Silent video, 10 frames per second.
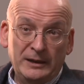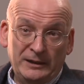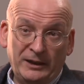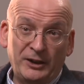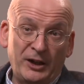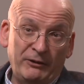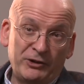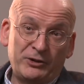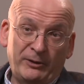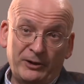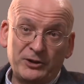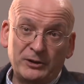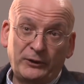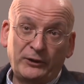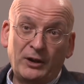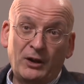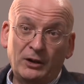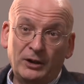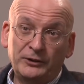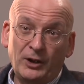like an Irish traditional
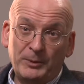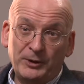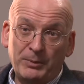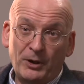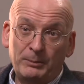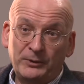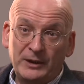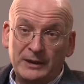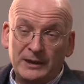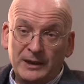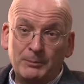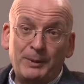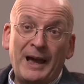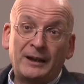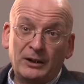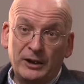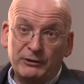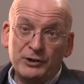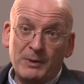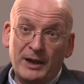song on Top of the Pops. Black
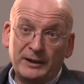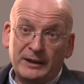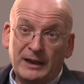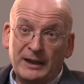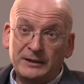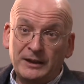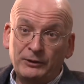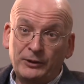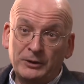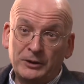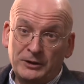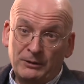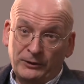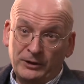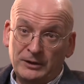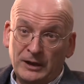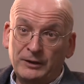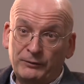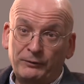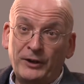Irish man at that. That was
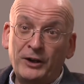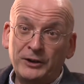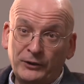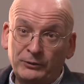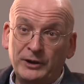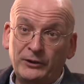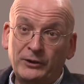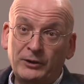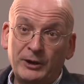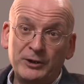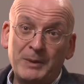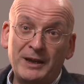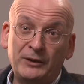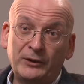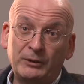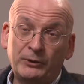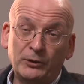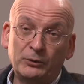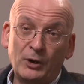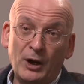kind of, for various reasons, quite amazing. It was
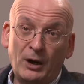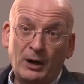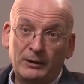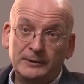so rare.